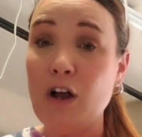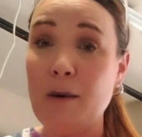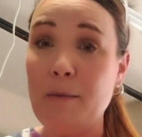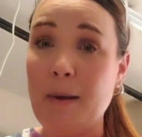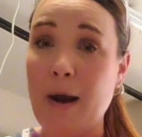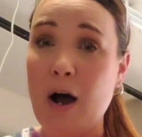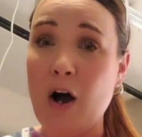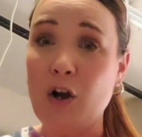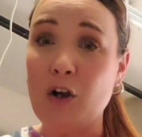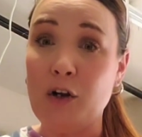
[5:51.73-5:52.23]

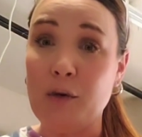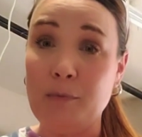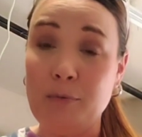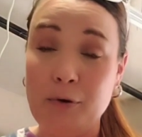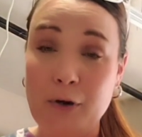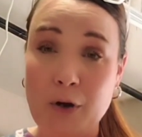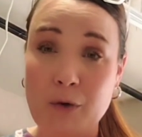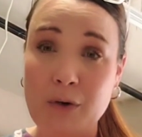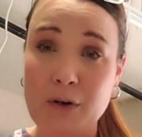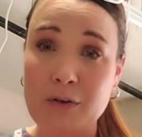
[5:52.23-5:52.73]
about your
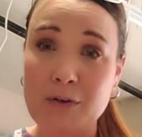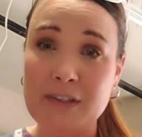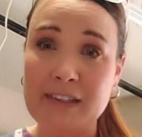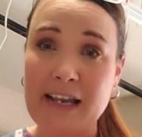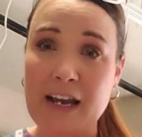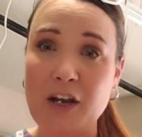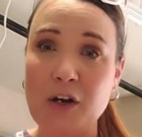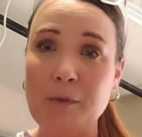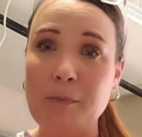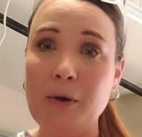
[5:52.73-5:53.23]
produce
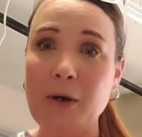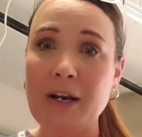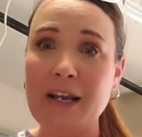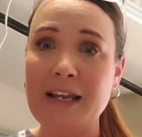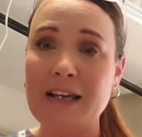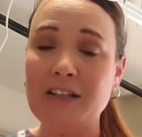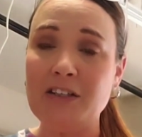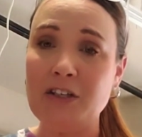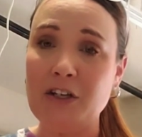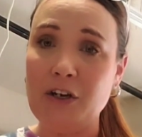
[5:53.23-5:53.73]
that you're putting
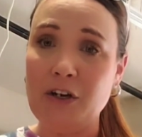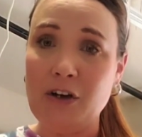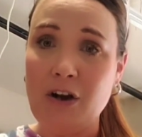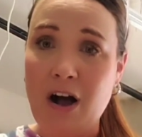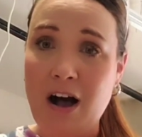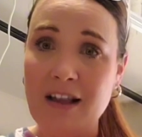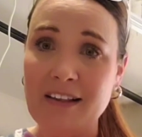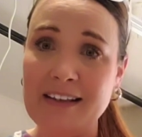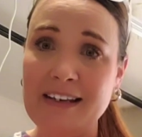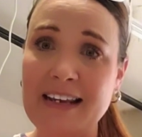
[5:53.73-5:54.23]
into your
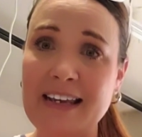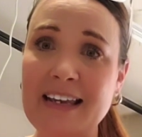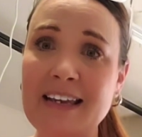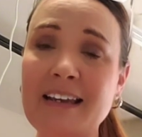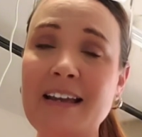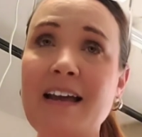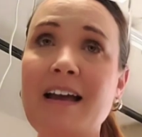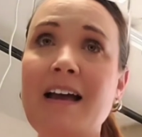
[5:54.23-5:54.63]
colony.